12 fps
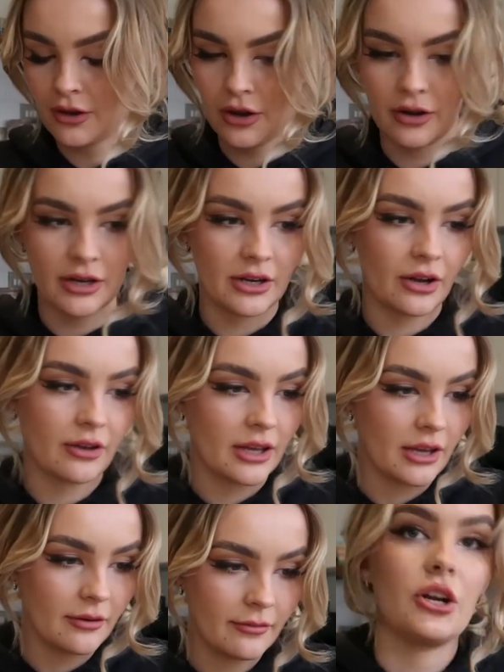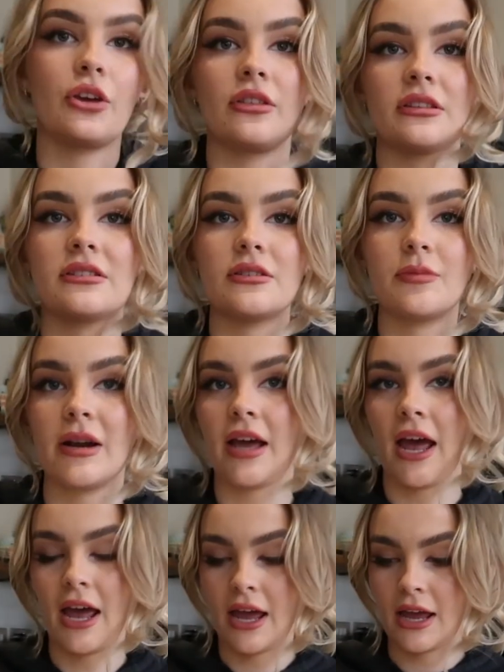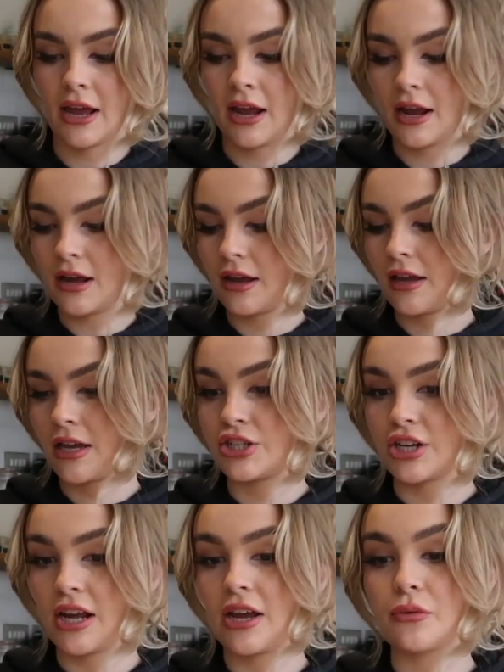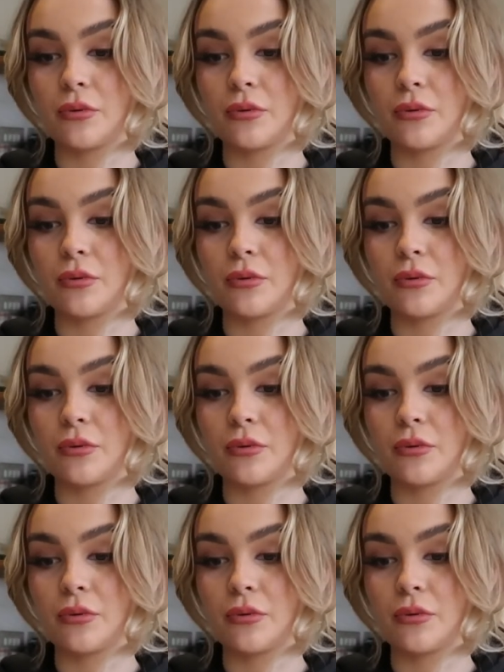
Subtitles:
Okie dokie. You know, this is when a KitchenAid